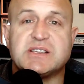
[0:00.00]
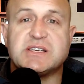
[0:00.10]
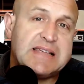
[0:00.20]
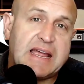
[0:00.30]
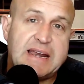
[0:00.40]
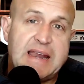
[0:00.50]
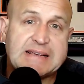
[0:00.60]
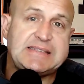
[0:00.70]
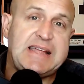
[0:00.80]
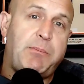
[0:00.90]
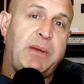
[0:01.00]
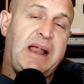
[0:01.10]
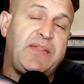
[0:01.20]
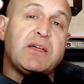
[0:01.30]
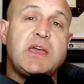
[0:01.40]
got to take a next step, and
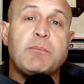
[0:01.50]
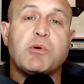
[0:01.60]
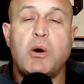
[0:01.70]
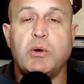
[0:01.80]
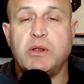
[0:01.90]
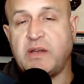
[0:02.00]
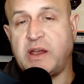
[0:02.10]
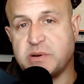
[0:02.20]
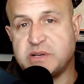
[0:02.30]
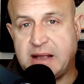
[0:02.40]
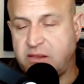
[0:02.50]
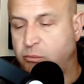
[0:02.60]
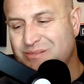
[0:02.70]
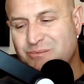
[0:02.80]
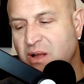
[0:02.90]
I think Liam Cohen knows how to protect it.
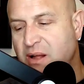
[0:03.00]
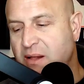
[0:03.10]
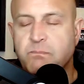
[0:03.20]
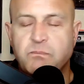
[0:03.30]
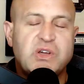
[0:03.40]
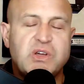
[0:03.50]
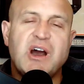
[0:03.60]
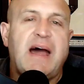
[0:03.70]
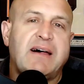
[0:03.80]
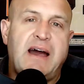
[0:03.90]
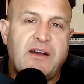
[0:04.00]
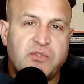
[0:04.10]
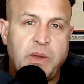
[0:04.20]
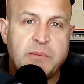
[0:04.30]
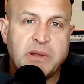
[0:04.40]
We covered that
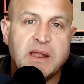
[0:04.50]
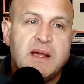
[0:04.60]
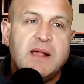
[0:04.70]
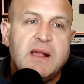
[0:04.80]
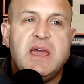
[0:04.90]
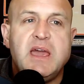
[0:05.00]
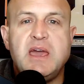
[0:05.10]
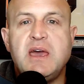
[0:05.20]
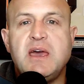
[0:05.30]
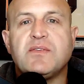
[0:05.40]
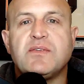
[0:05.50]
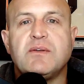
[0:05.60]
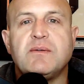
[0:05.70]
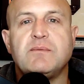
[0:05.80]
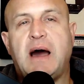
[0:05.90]
last week, but his
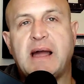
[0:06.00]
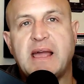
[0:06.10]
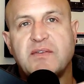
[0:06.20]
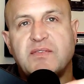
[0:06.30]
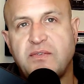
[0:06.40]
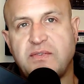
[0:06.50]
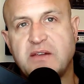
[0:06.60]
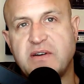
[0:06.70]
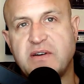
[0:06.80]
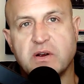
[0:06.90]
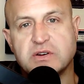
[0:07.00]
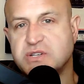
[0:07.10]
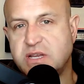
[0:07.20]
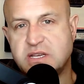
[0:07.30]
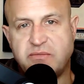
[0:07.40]
set of
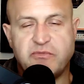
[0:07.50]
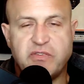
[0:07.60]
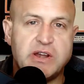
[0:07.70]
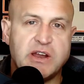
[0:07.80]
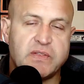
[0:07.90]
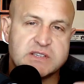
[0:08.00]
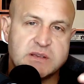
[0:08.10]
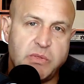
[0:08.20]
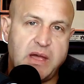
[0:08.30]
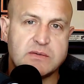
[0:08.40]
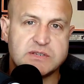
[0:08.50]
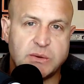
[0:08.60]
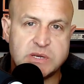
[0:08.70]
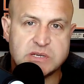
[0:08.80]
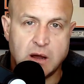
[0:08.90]
adversity is even very different than some of the others
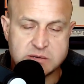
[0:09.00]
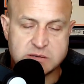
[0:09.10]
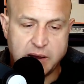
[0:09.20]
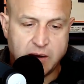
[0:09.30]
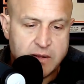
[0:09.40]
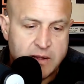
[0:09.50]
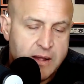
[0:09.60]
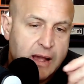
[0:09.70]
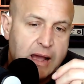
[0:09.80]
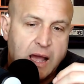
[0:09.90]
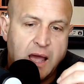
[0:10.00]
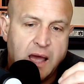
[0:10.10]
that we talked about. We